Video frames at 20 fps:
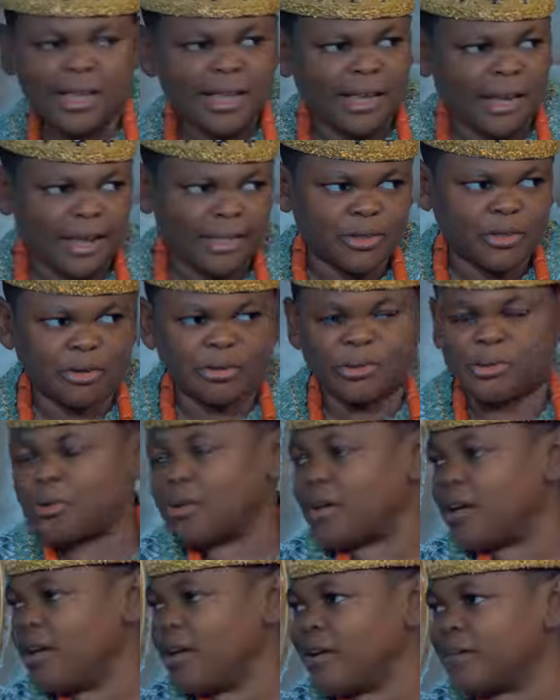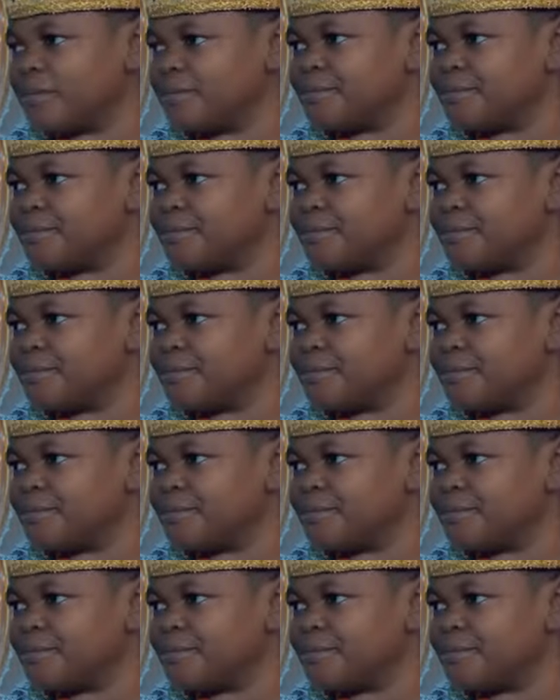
Can I talk to her?